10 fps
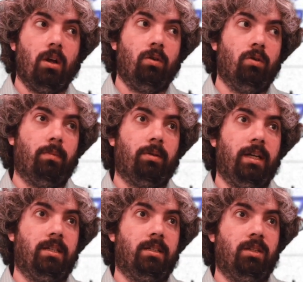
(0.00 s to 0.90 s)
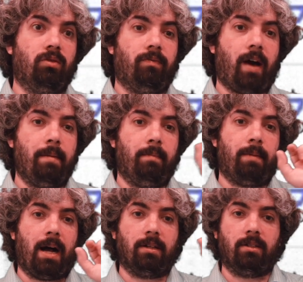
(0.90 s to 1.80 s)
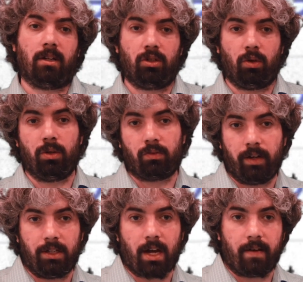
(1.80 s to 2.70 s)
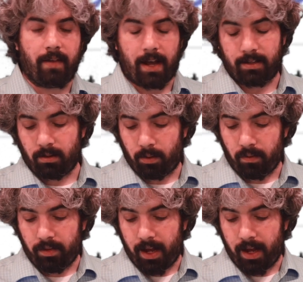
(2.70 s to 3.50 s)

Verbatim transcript: Google places these refinement boxes, and I'll show a screenshot of that somewhere over